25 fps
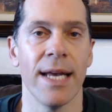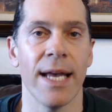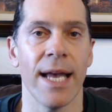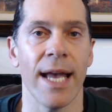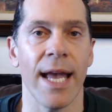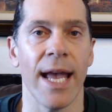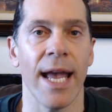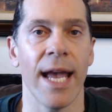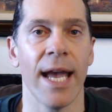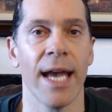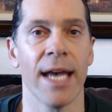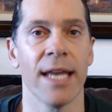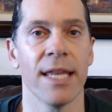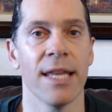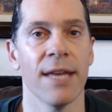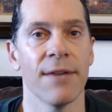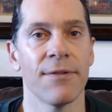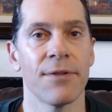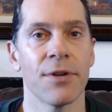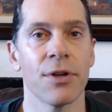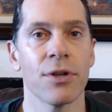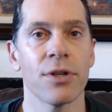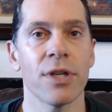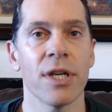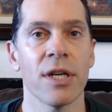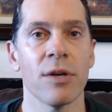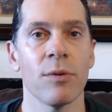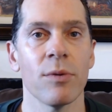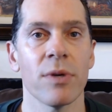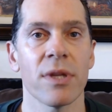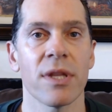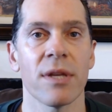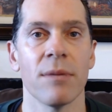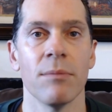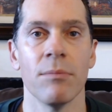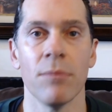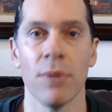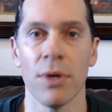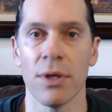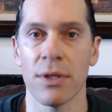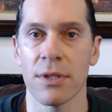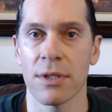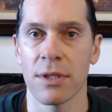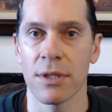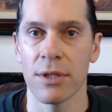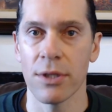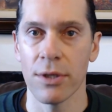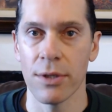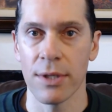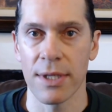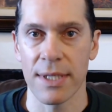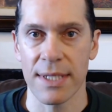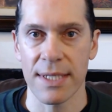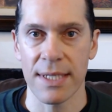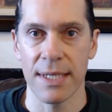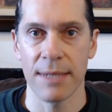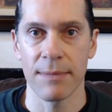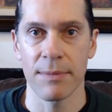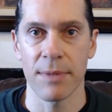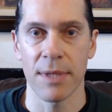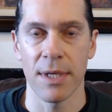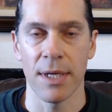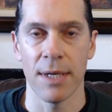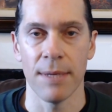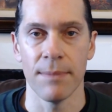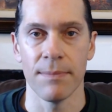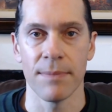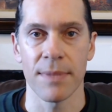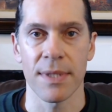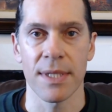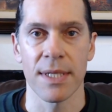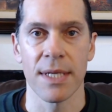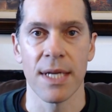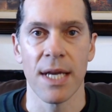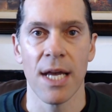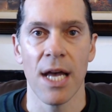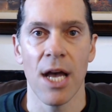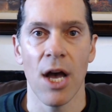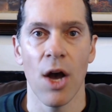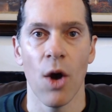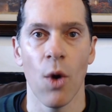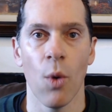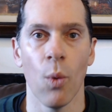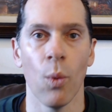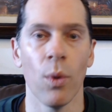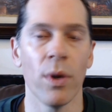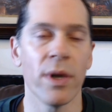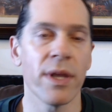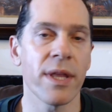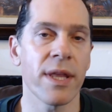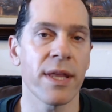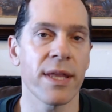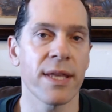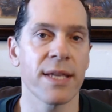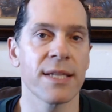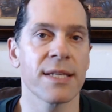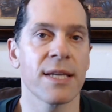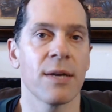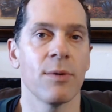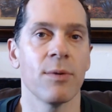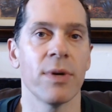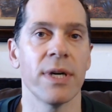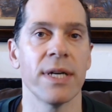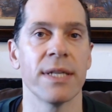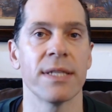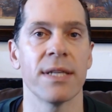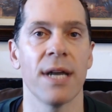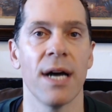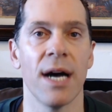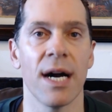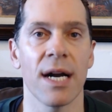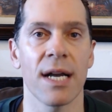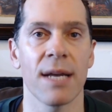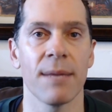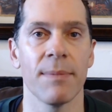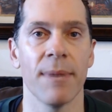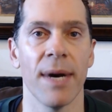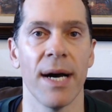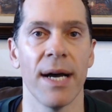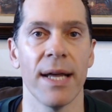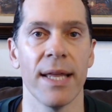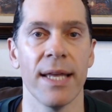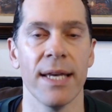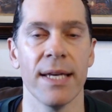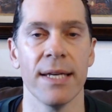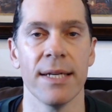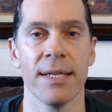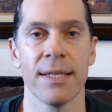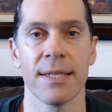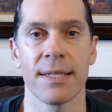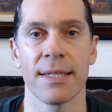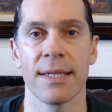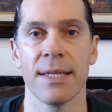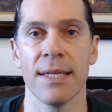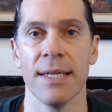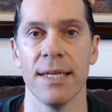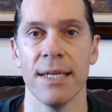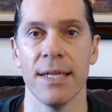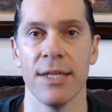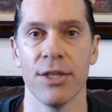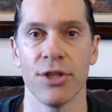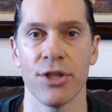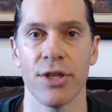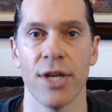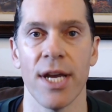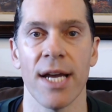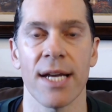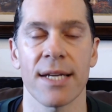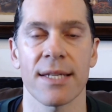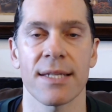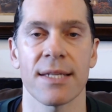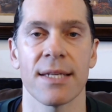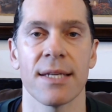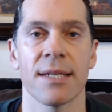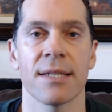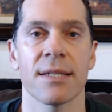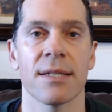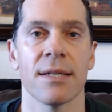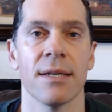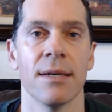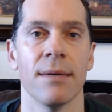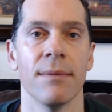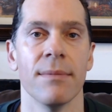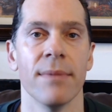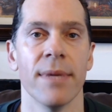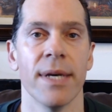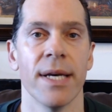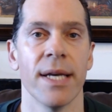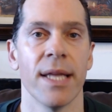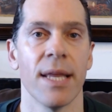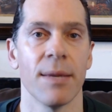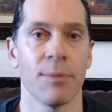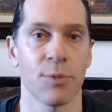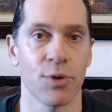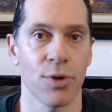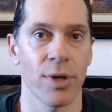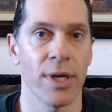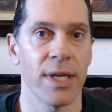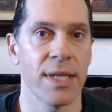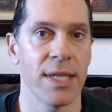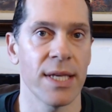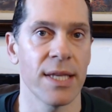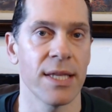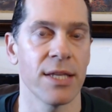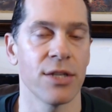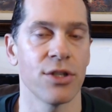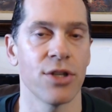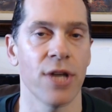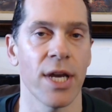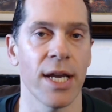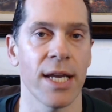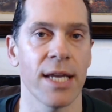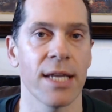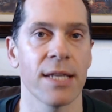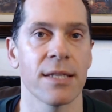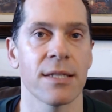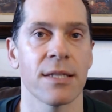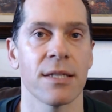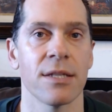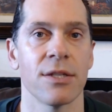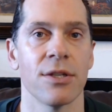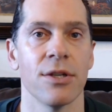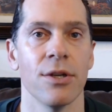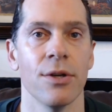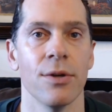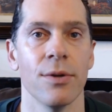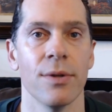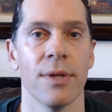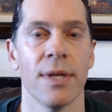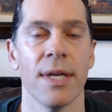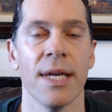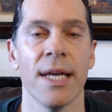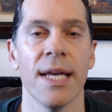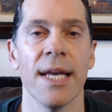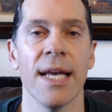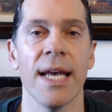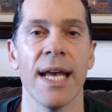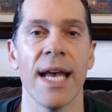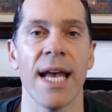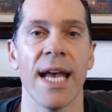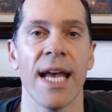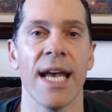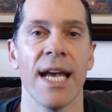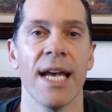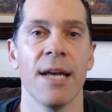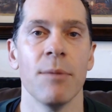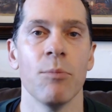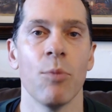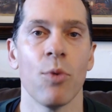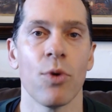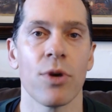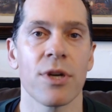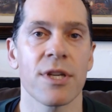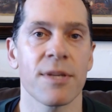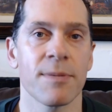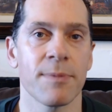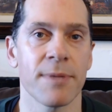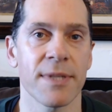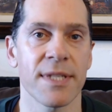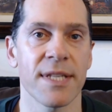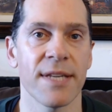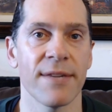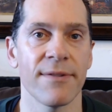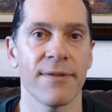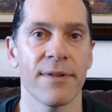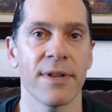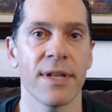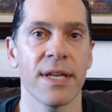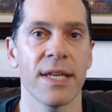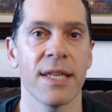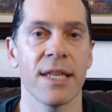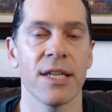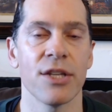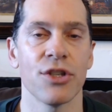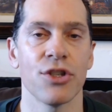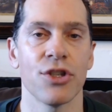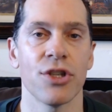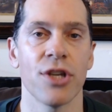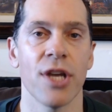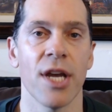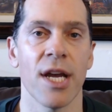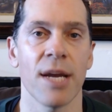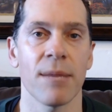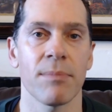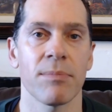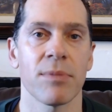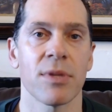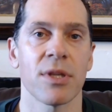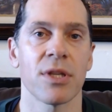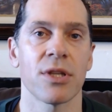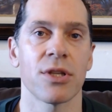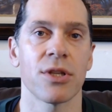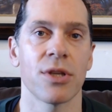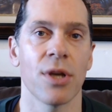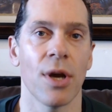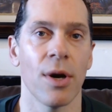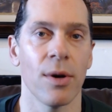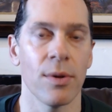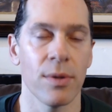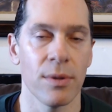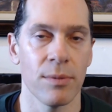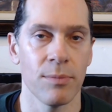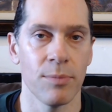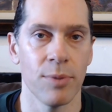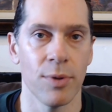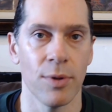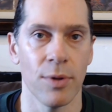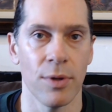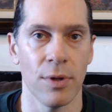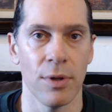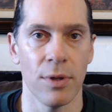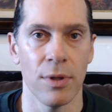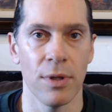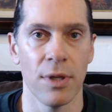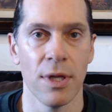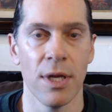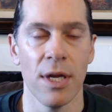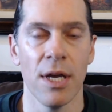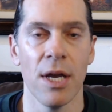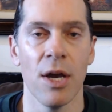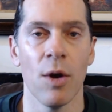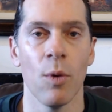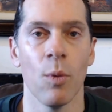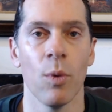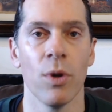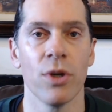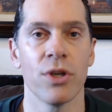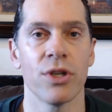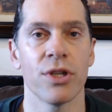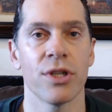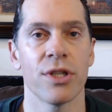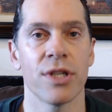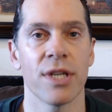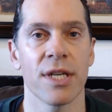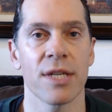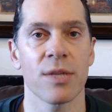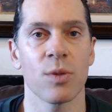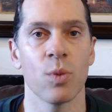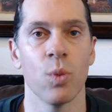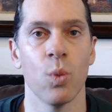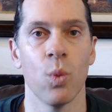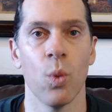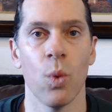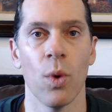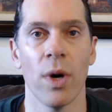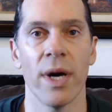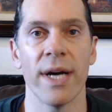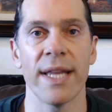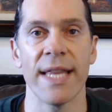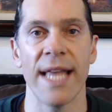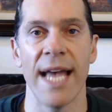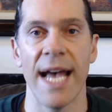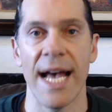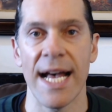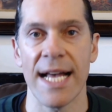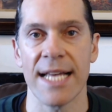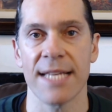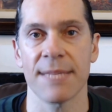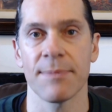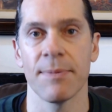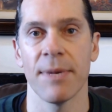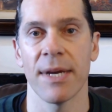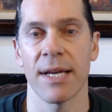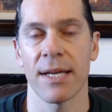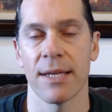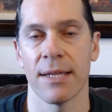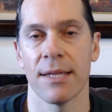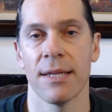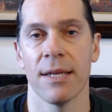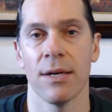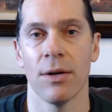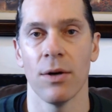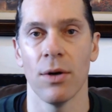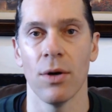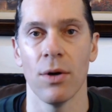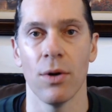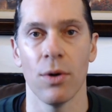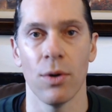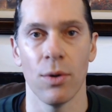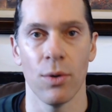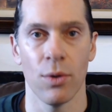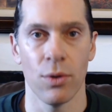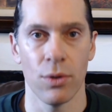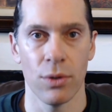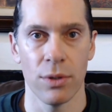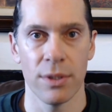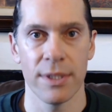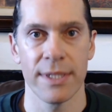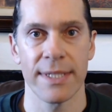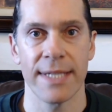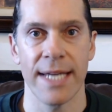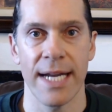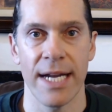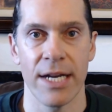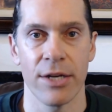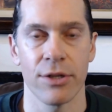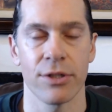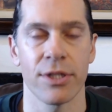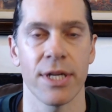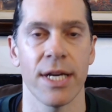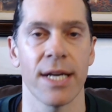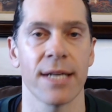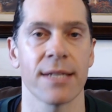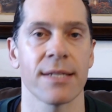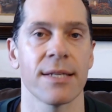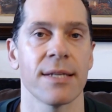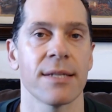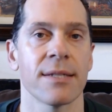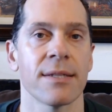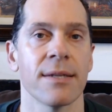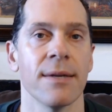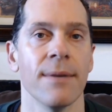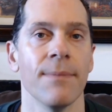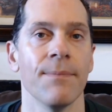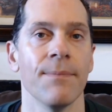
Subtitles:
And if you're dealing with a multitude of symptoms, one of the things I want to talk about is the CHEK system, and I'm trained at the CHEK Institute, and more specifically the CHEK Totem Pole, which is just one aspect of the whole entire CHEK system.